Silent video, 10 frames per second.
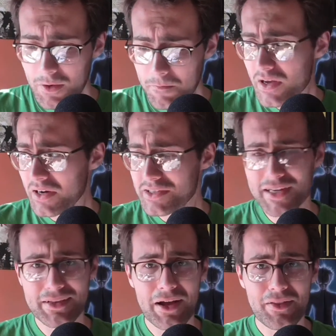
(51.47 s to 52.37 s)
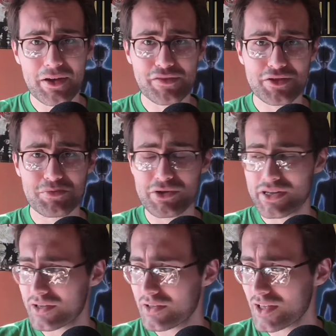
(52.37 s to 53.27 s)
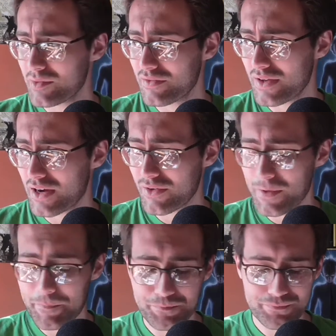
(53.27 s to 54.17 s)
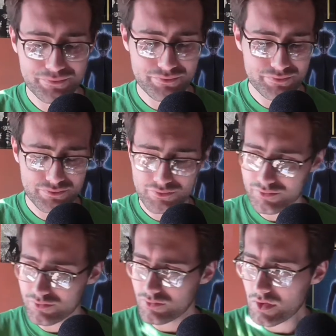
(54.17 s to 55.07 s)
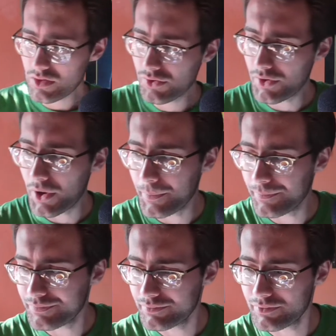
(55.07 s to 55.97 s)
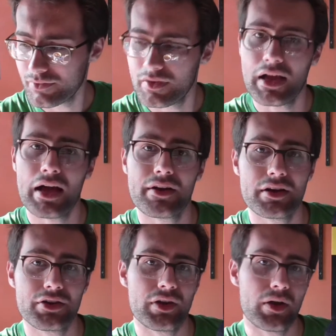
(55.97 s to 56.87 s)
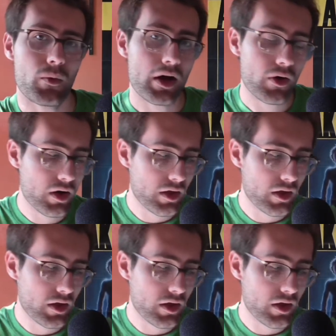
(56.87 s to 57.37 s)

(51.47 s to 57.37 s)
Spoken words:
I can take that. That feels pretty good. I'm a fan of it. So, how did I do it? Well,